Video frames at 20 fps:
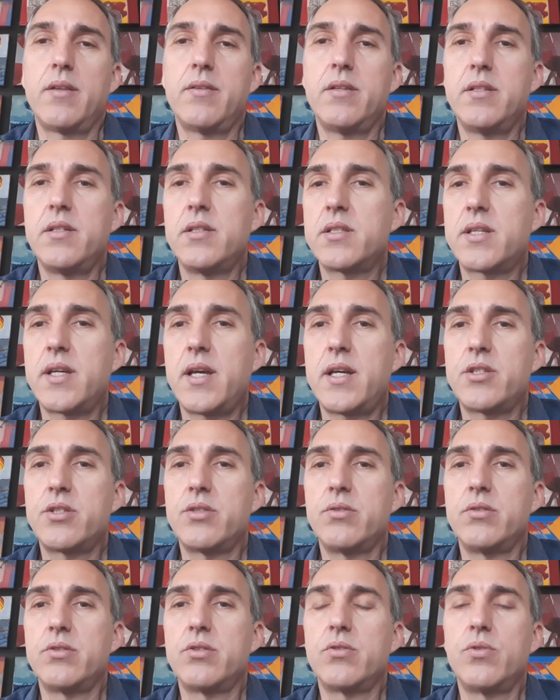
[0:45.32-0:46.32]
The
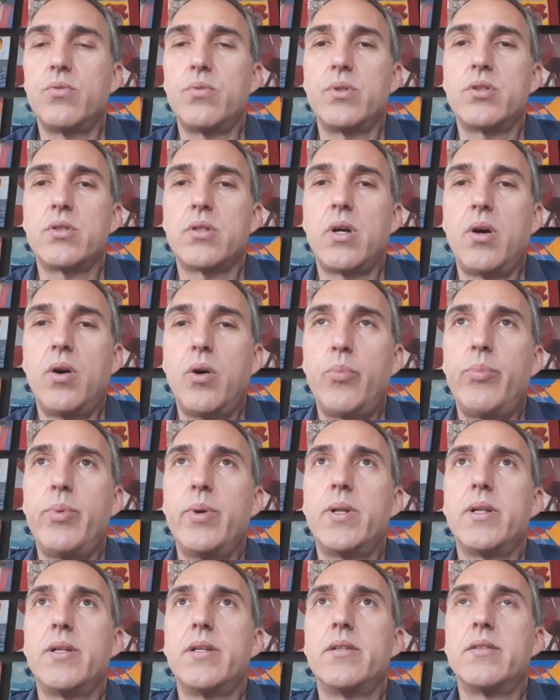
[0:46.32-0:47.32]
discussion is always
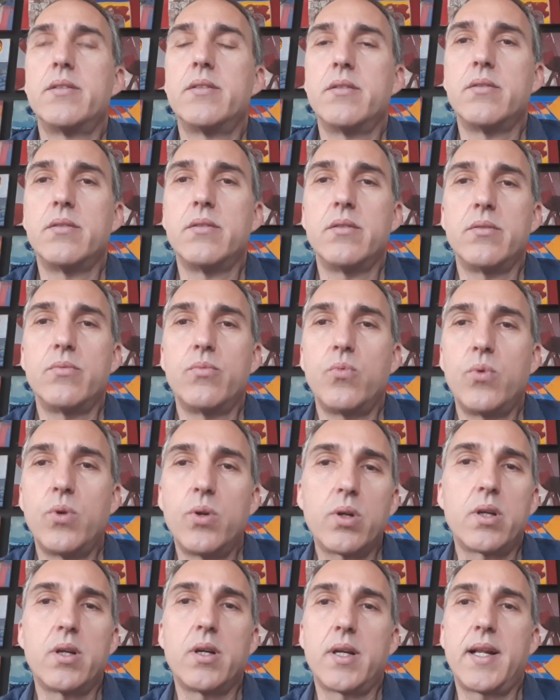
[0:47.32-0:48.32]
open, it's in a
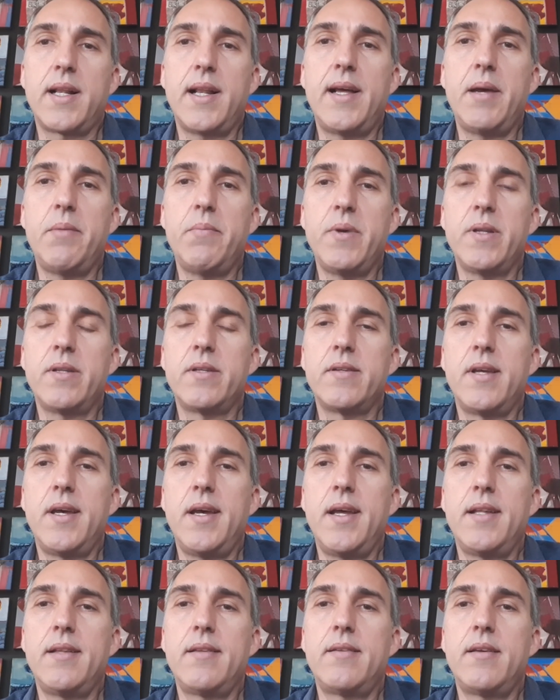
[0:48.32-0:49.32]
work climate,
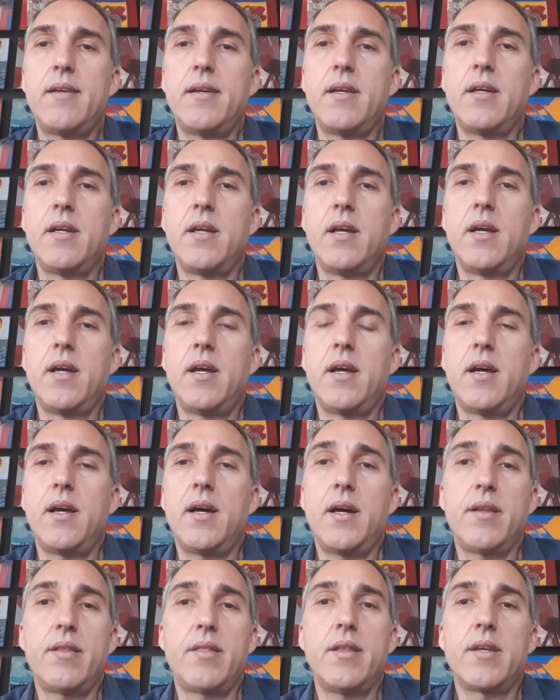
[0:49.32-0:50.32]
and
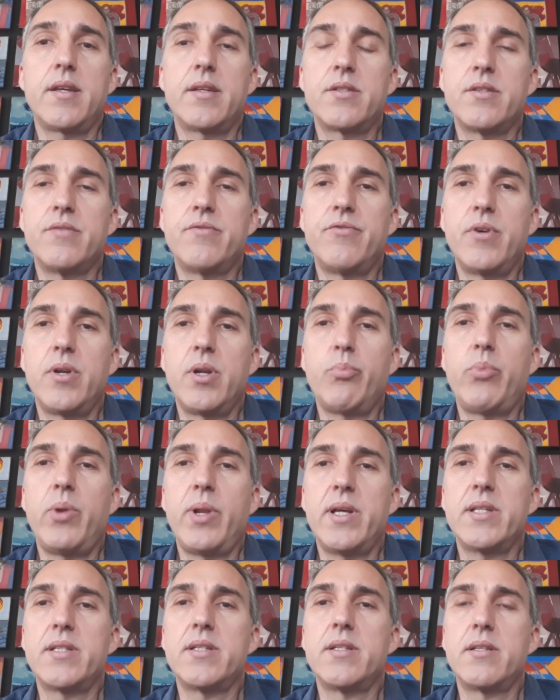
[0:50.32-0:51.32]
I think it's a very
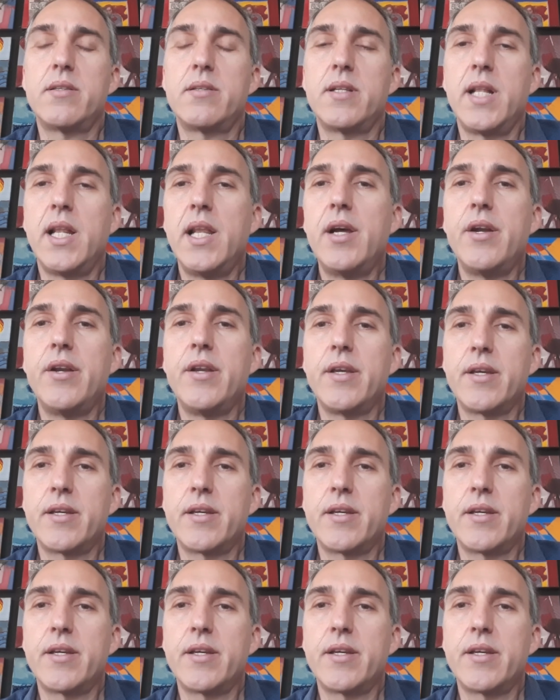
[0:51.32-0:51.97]
pleasant learning